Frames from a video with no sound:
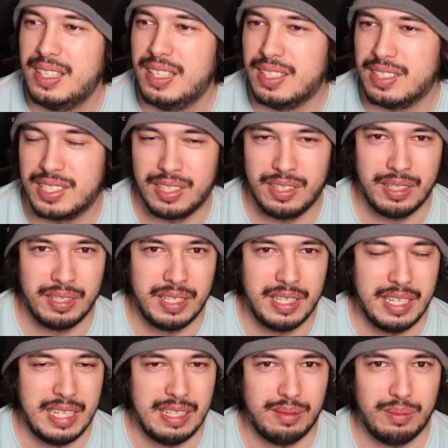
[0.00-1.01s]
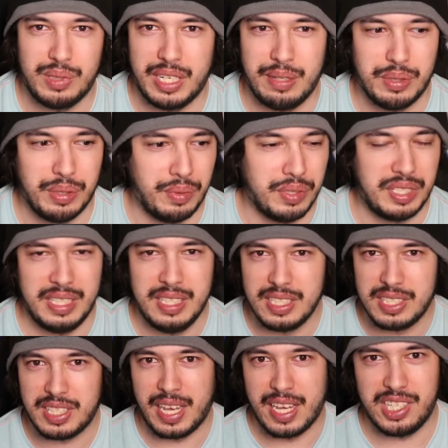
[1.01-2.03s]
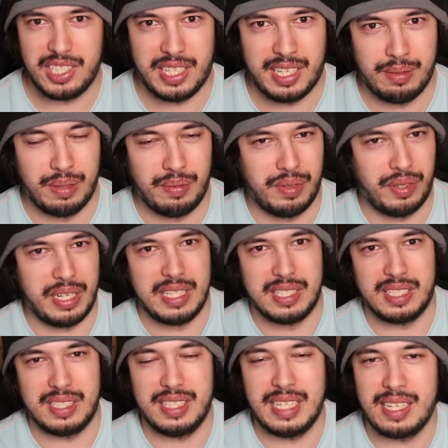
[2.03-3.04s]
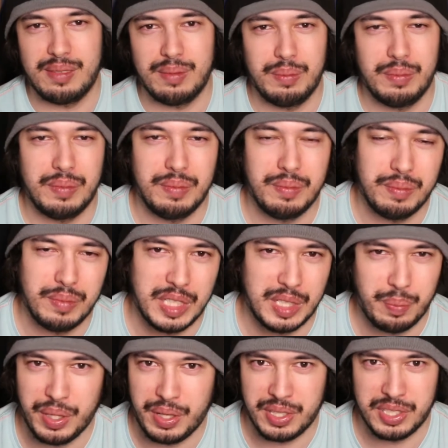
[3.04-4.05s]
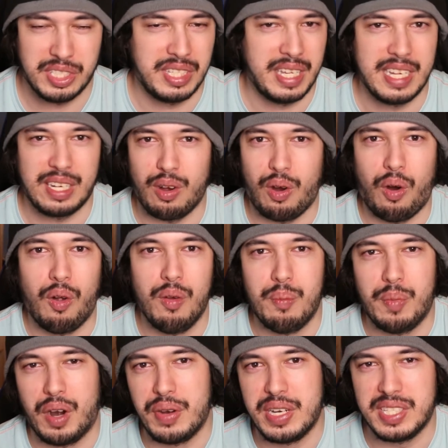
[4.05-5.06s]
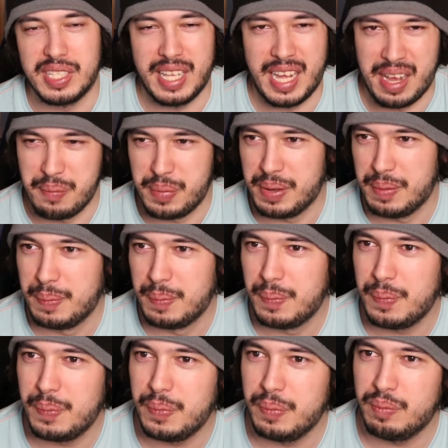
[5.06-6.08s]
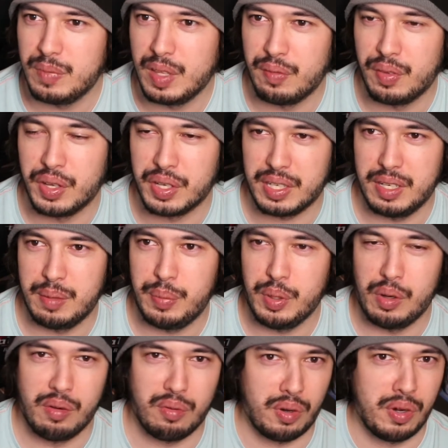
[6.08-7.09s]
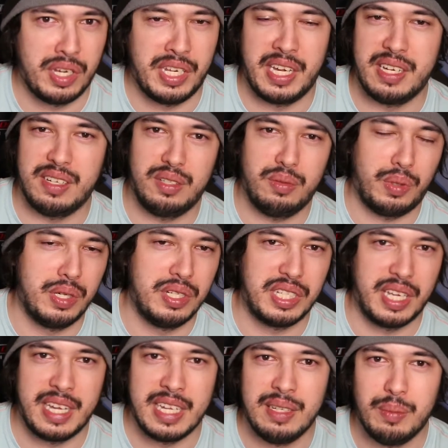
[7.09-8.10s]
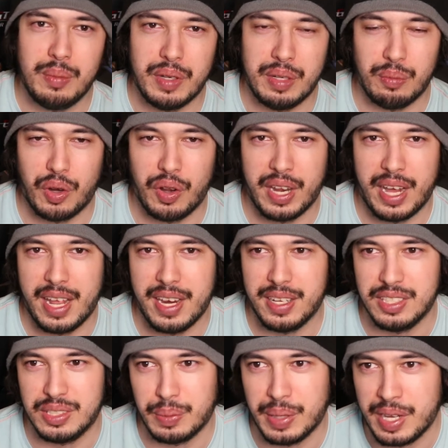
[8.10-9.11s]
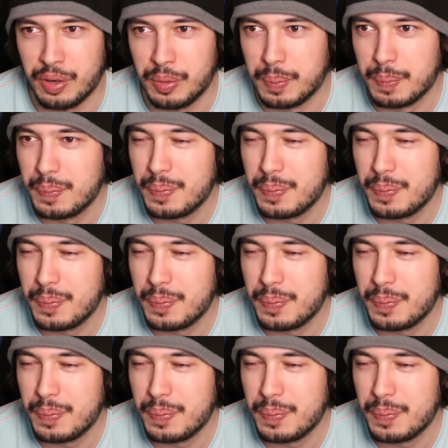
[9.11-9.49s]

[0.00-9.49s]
And so James Hunt was in his deck chair with like his plastered leg on Murray's lap, with like a bottle of rosé in one hand as well.